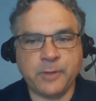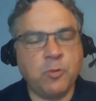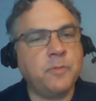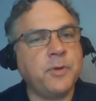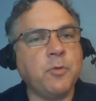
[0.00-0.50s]

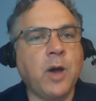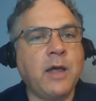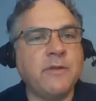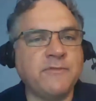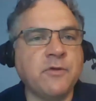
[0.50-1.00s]
Wouldn't it be
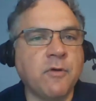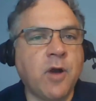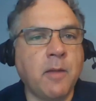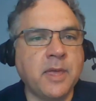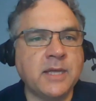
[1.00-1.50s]
wild if
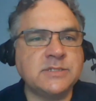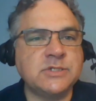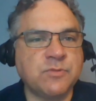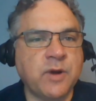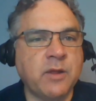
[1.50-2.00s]
DeGrom gets
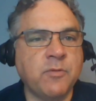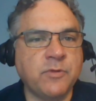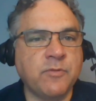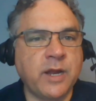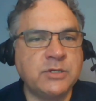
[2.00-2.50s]
his ring with
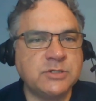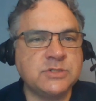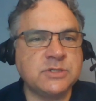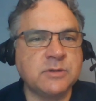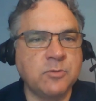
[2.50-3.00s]
the
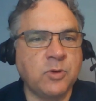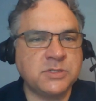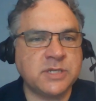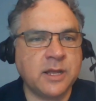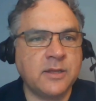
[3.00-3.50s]
Rangers while
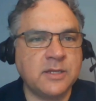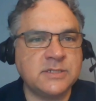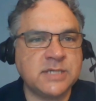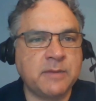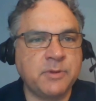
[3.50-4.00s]
sitting on the
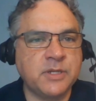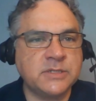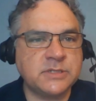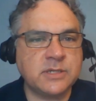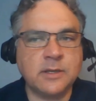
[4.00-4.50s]
disabled
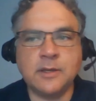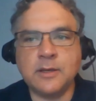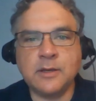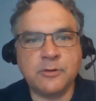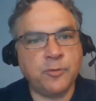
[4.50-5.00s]
list?
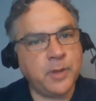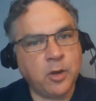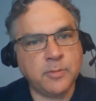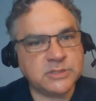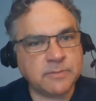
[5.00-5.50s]
there'd be
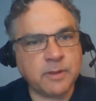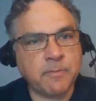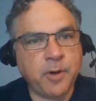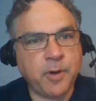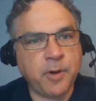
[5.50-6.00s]
almost something
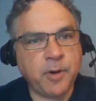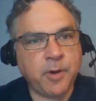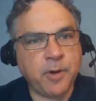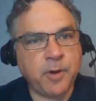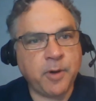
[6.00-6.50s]
poetic
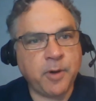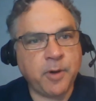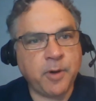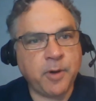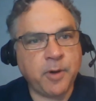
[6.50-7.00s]
about that
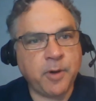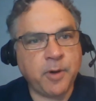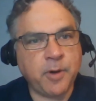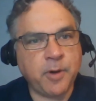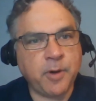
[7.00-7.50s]
after all
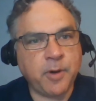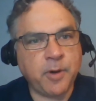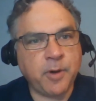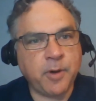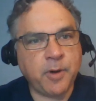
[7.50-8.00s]
the
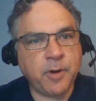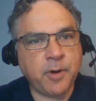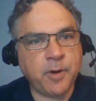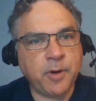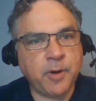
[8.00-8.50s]
years
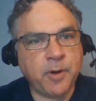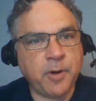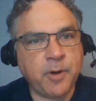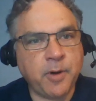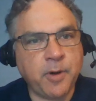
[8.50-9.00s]
in New York,
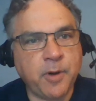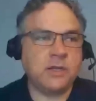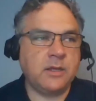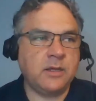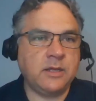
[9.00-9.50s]
where
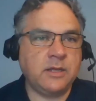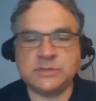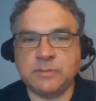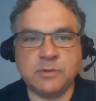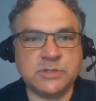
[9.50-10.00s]
you
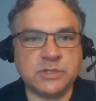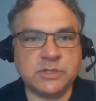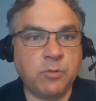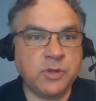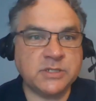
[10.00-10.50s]
know some of those
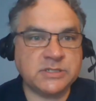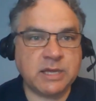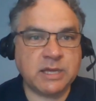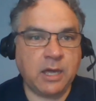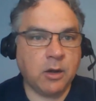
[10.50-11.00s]
years he won the
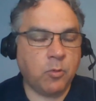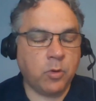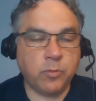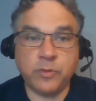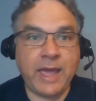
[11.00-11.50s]
Cy Young
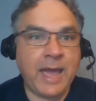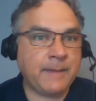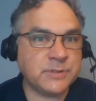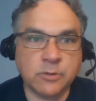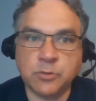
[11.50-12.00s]
Award with
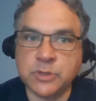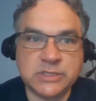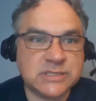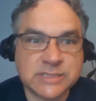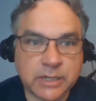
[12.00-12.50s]

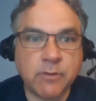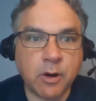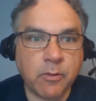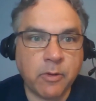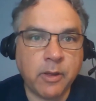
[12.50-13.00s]
absolutely
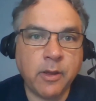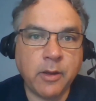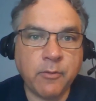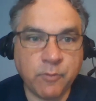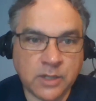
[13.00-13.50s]
zero
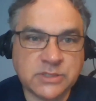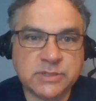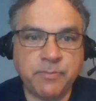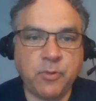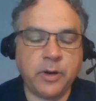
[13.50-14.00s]
run
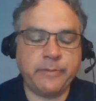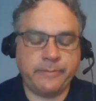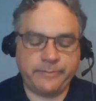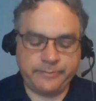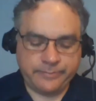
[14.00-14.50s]
support.
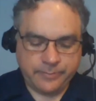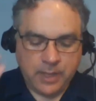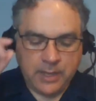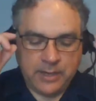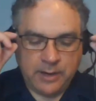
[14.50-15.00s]

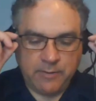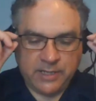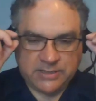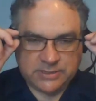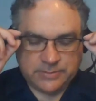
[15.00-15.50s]
I
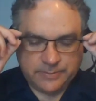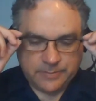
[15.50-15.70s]
digress.